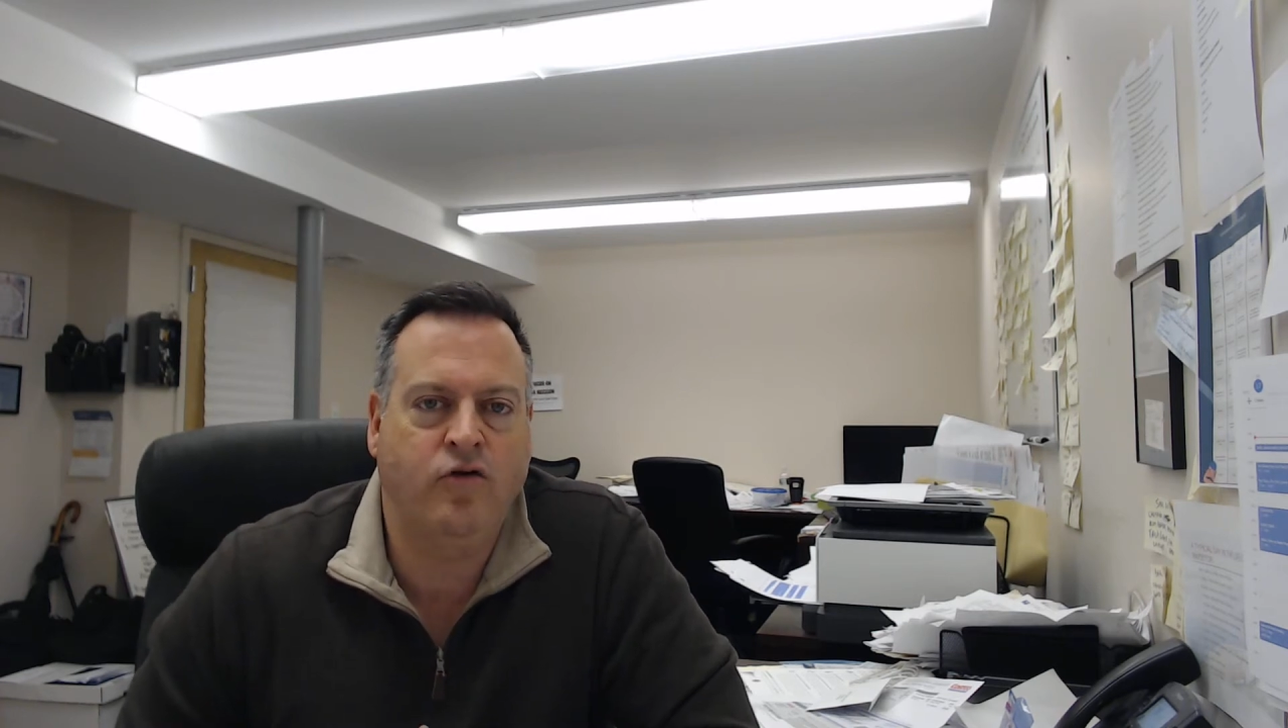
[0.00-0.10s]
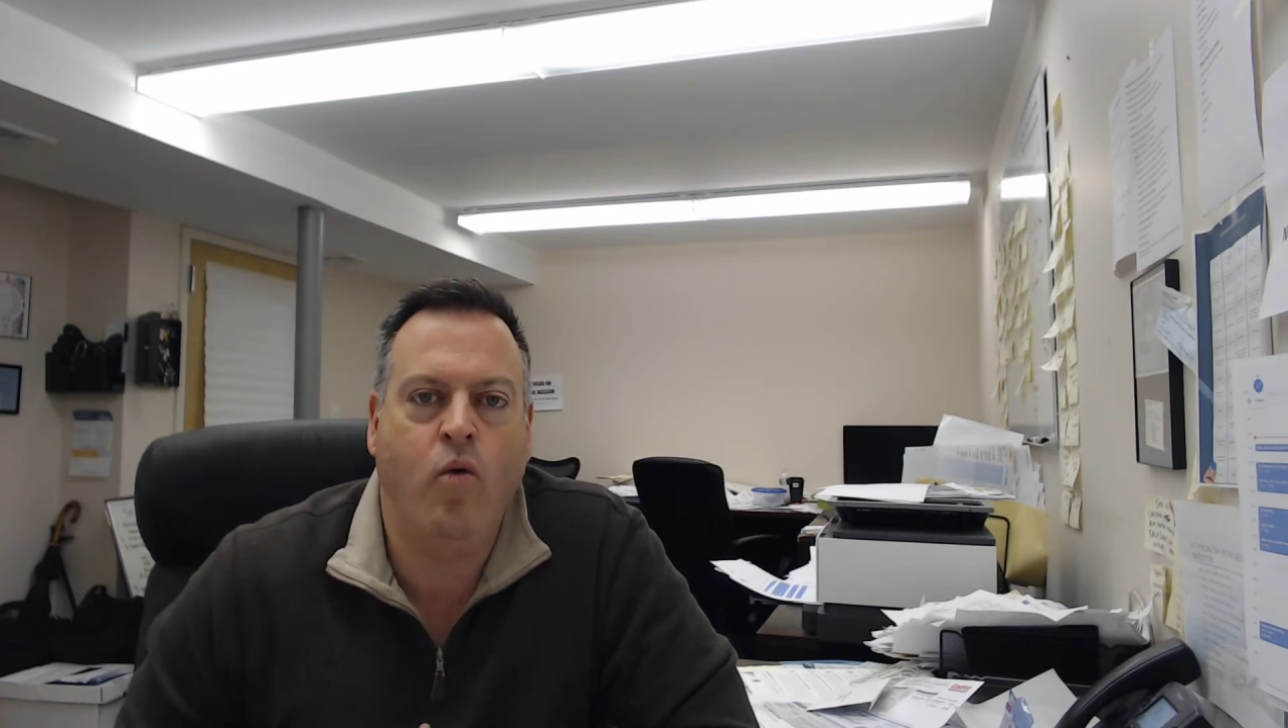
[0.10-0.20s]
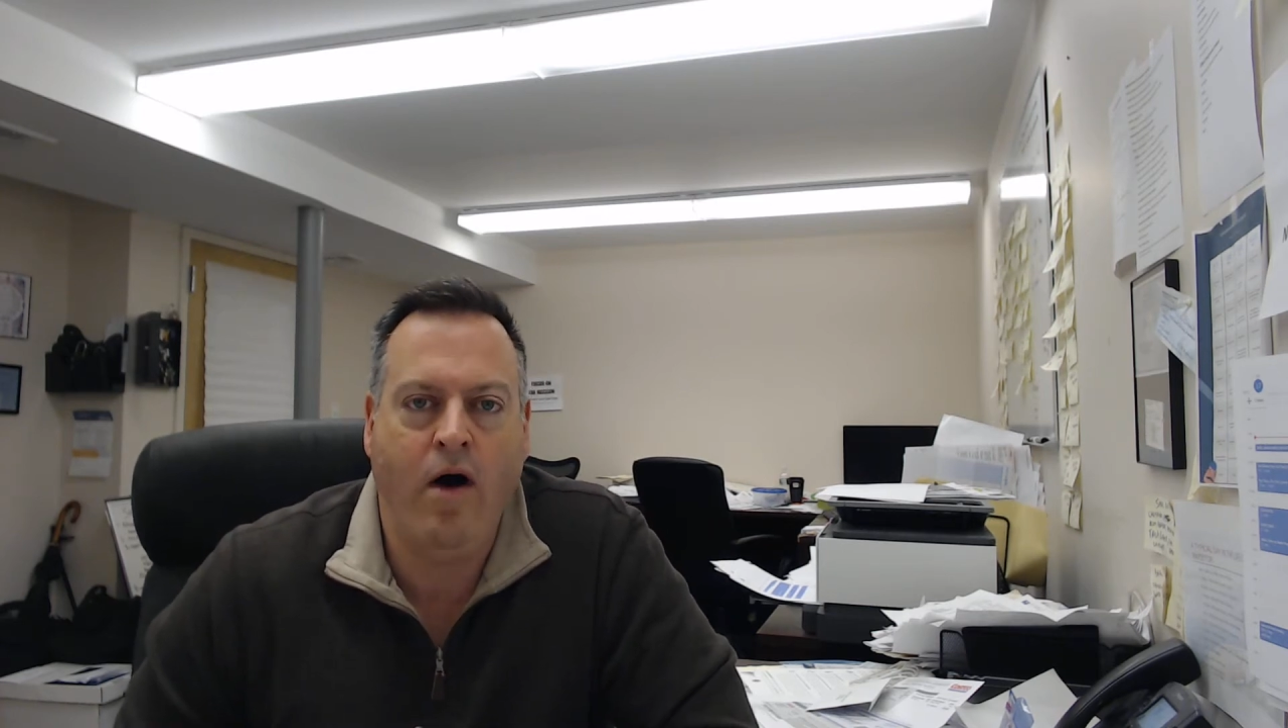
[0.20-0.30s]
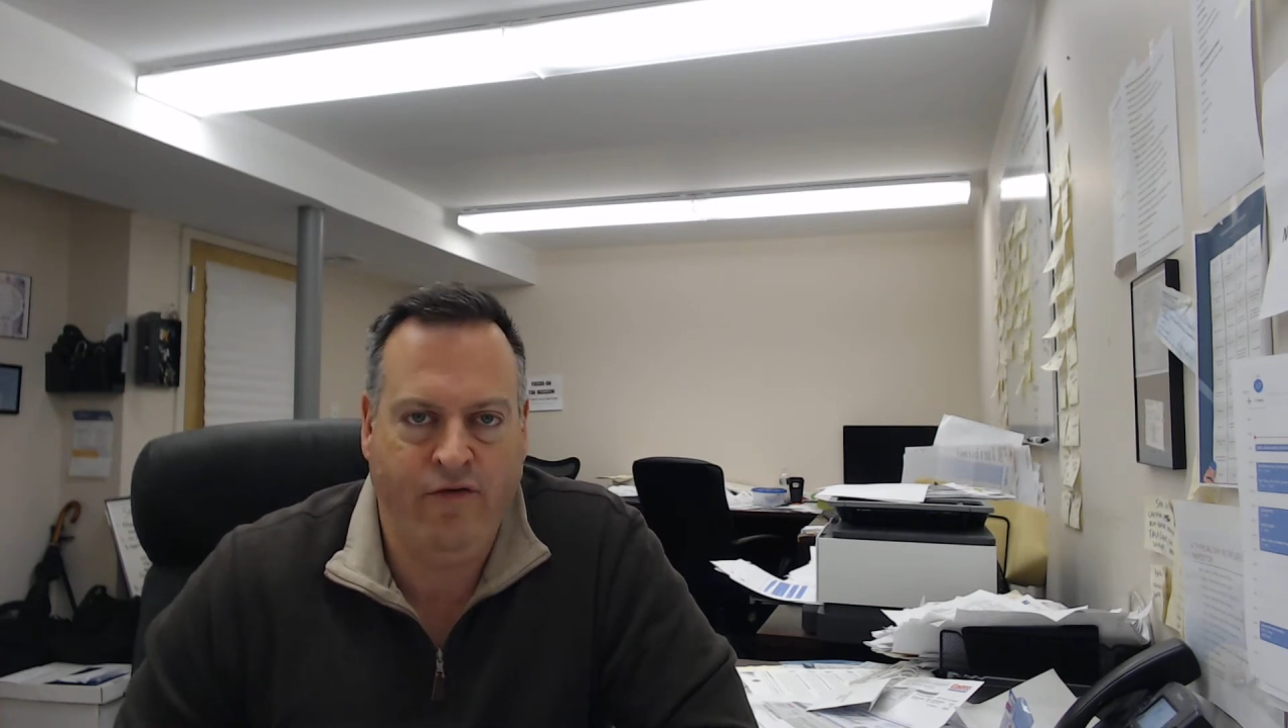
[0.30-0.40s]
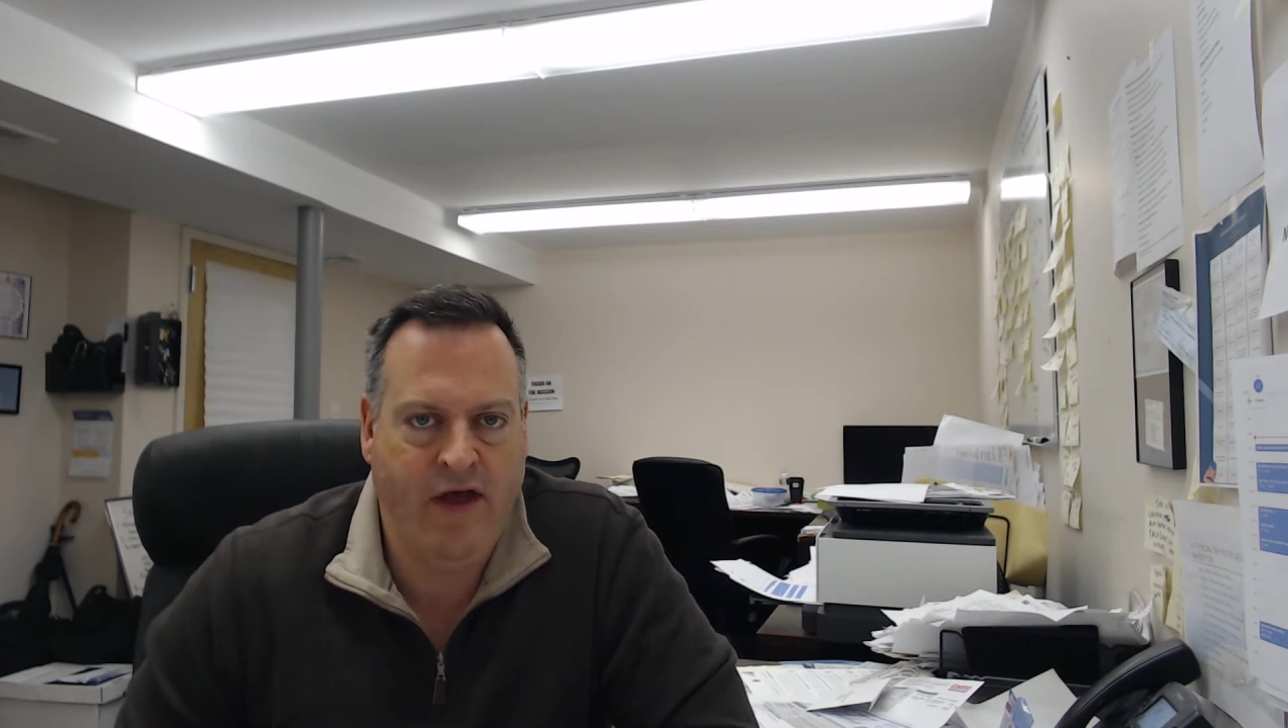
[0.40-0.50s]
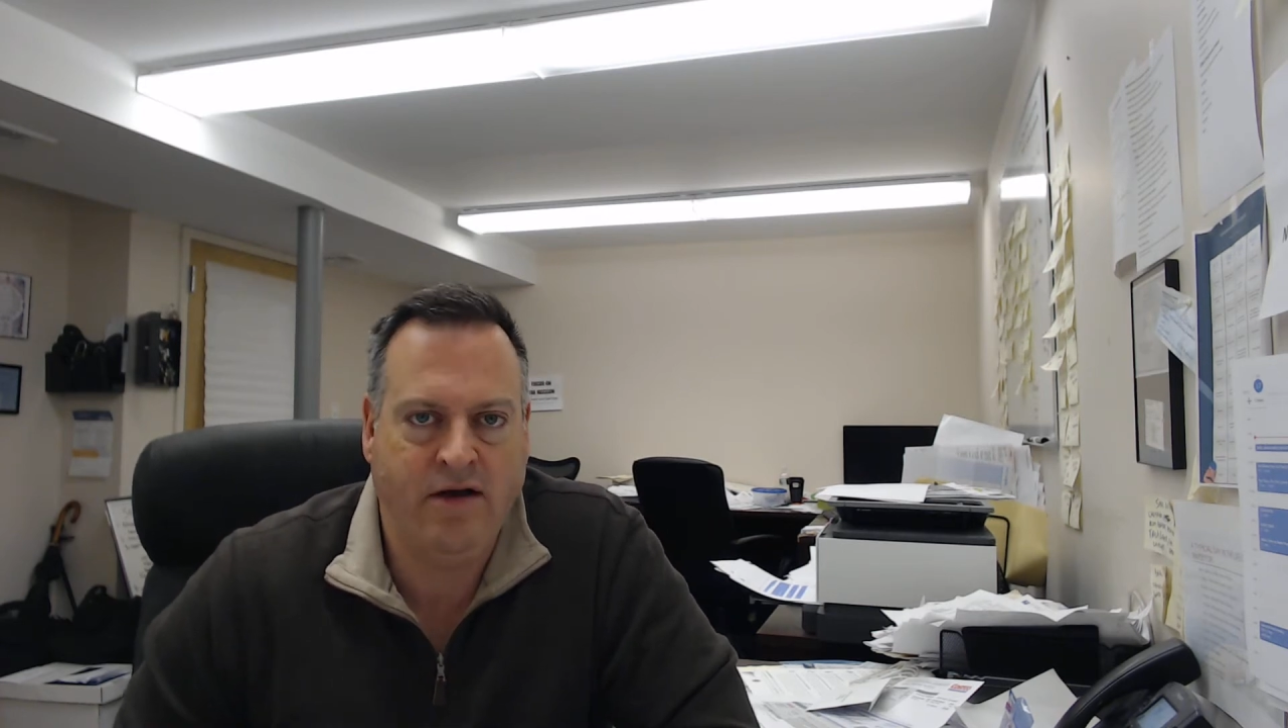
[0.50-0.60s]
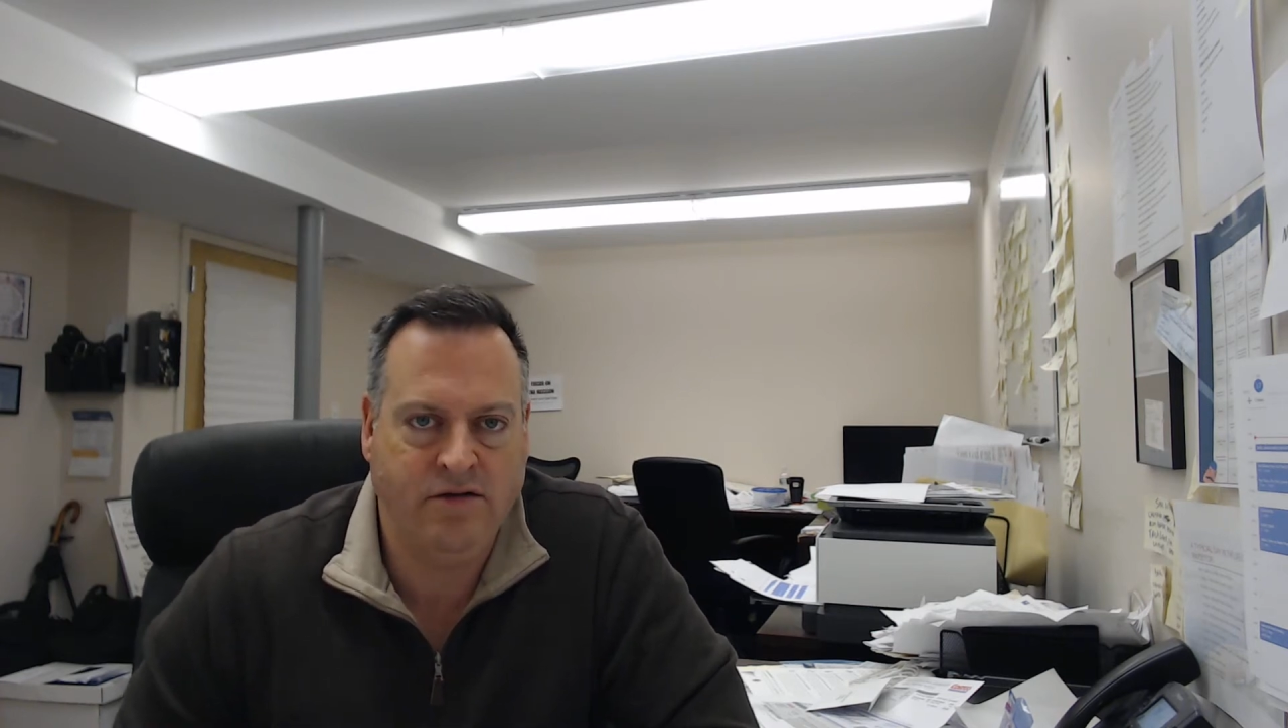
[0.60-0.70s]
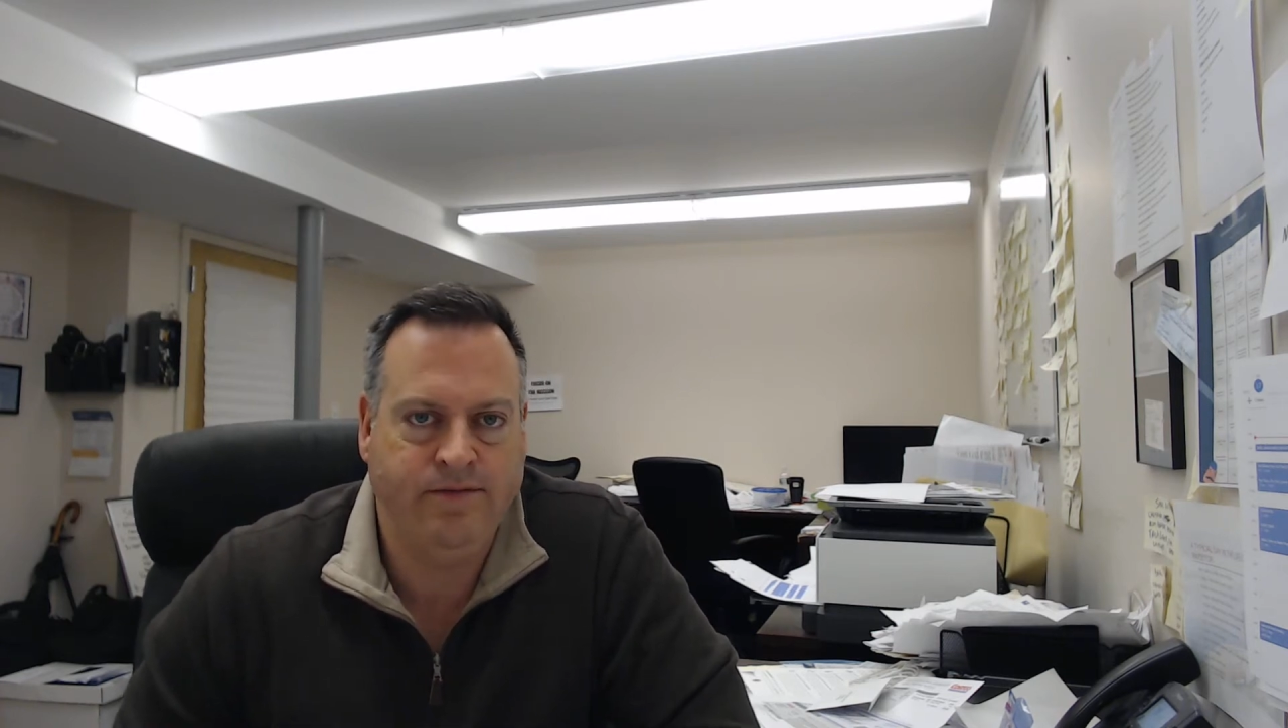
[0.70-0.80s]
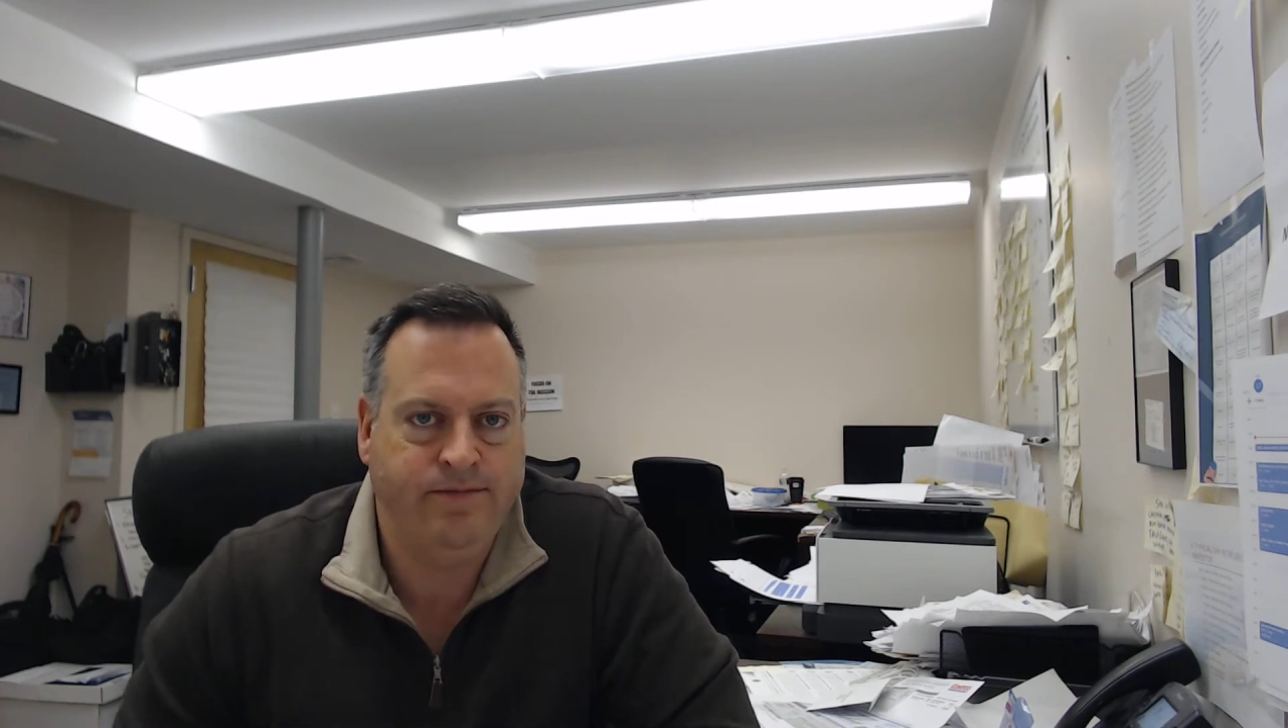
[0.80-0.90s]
12,000.